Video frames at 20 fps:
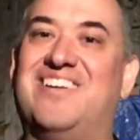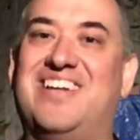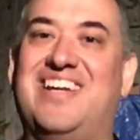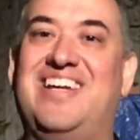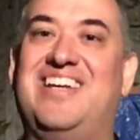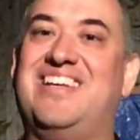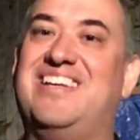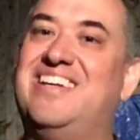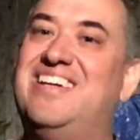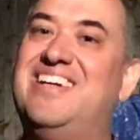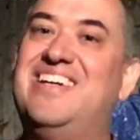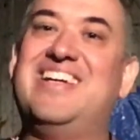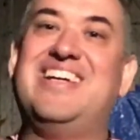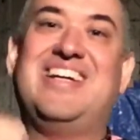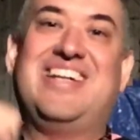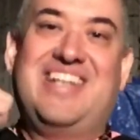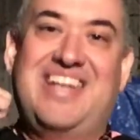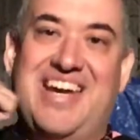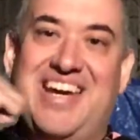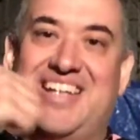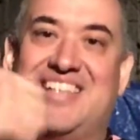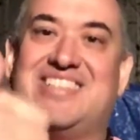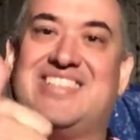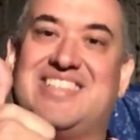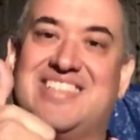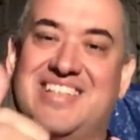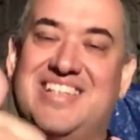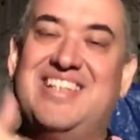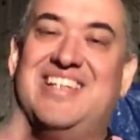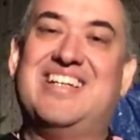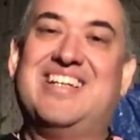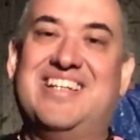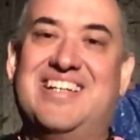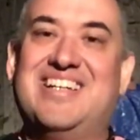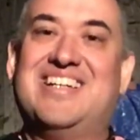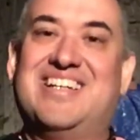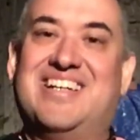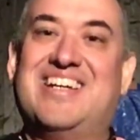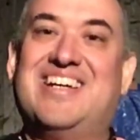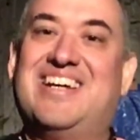And yes,
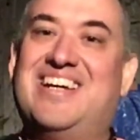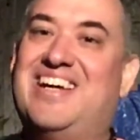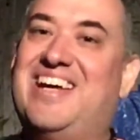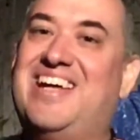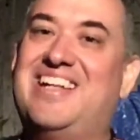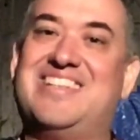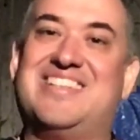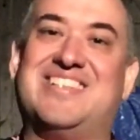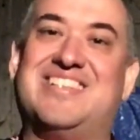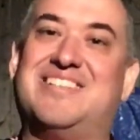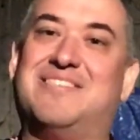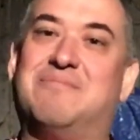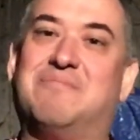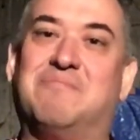that's